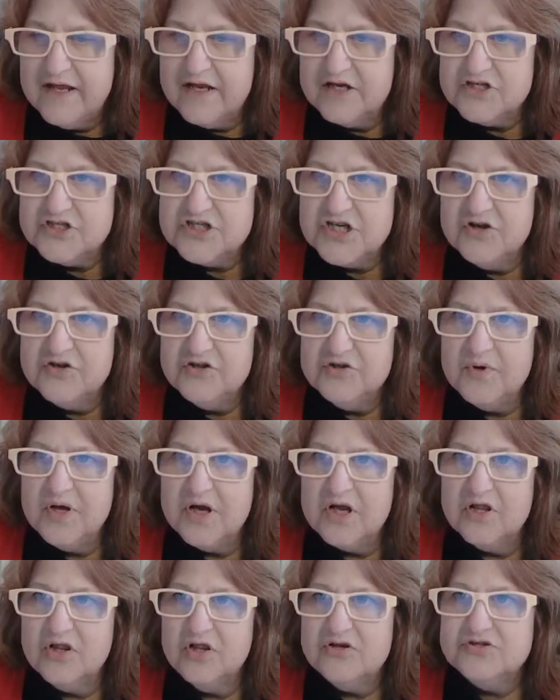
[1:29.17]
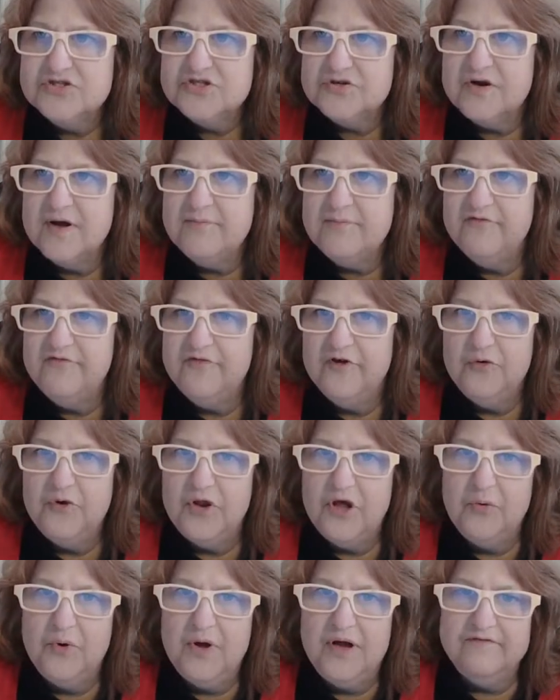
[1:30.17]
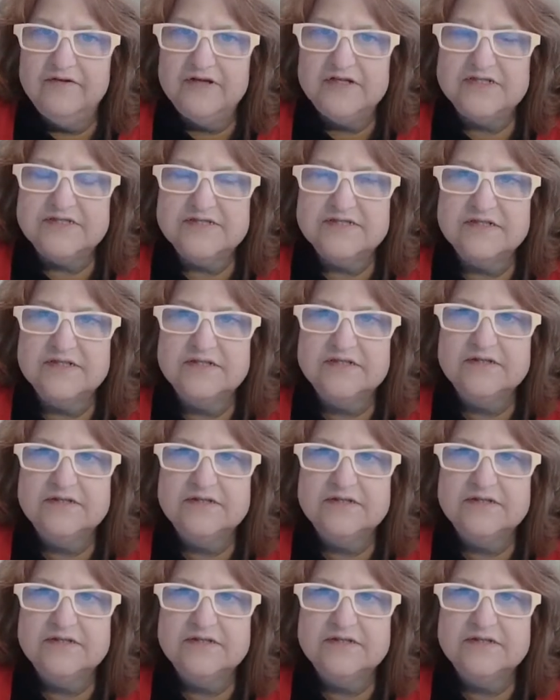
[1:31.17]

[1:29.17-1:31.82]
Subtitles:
thing and show you a closer up photo of it.